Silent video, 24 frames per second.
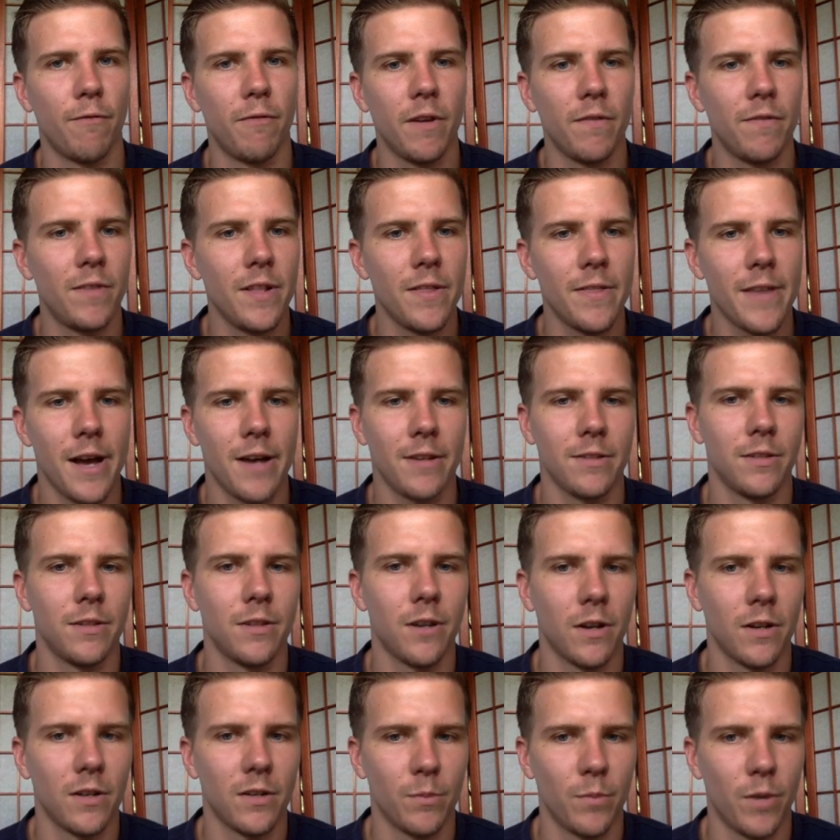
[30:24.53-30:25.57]

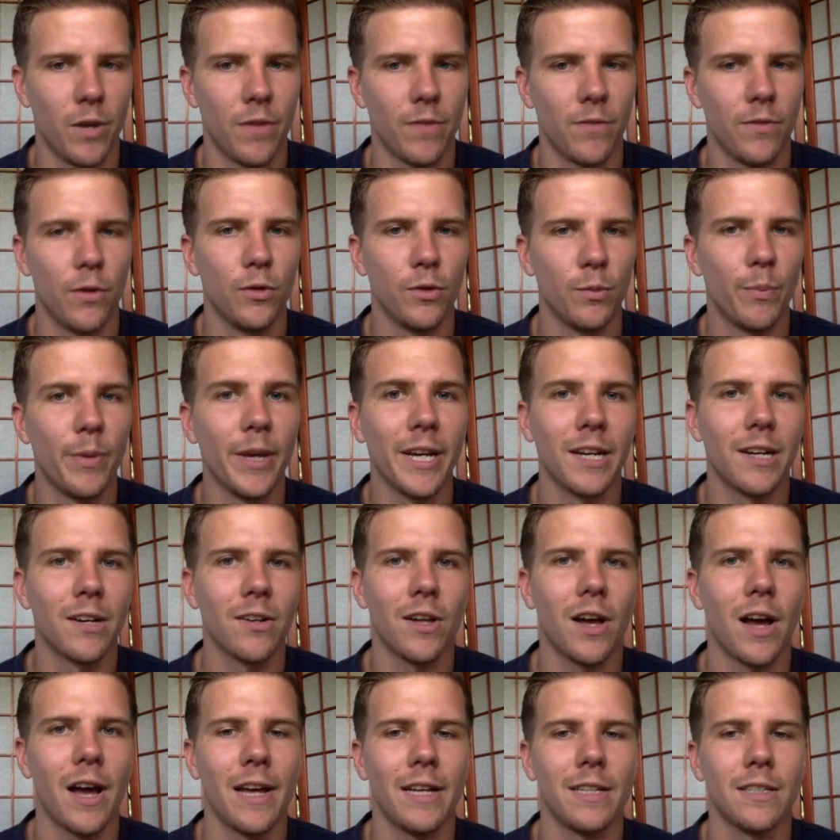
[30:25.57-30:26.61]
$50,000 a month, those big
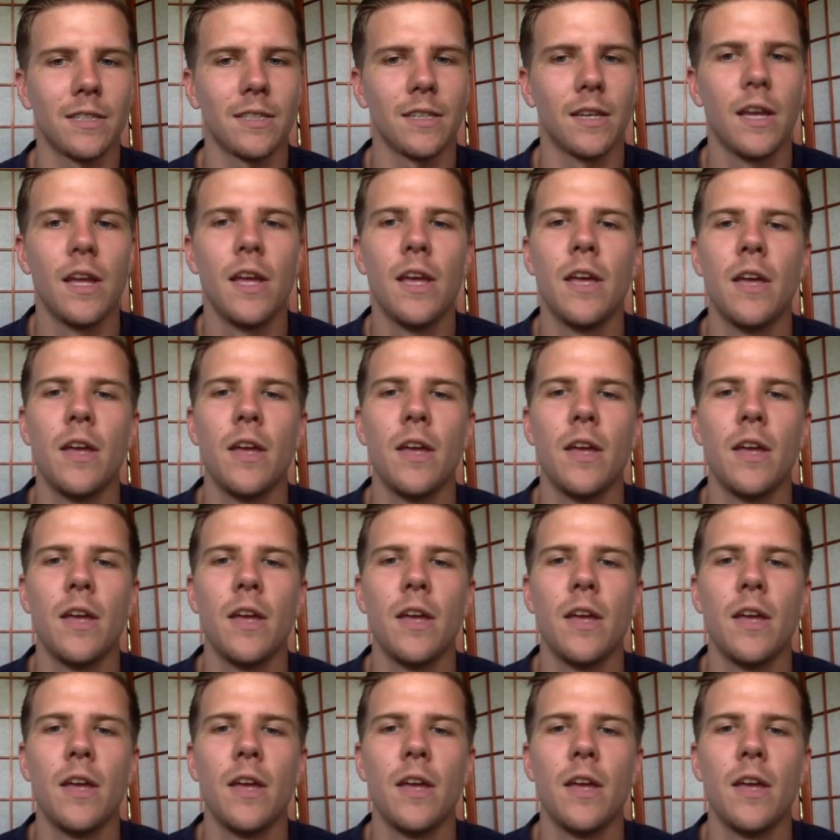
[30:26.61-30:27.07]
clients.